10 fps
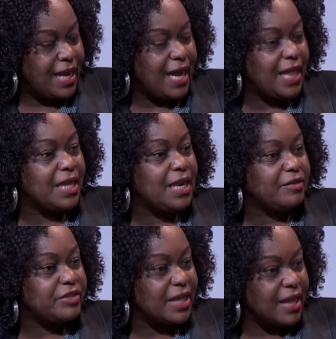And then
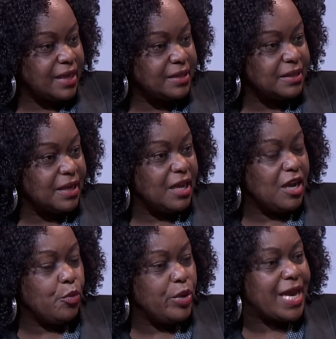after that,
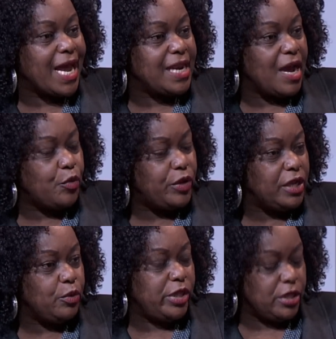we can now
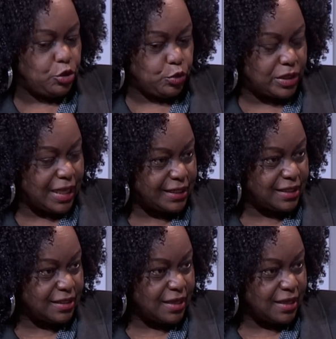deal with issues that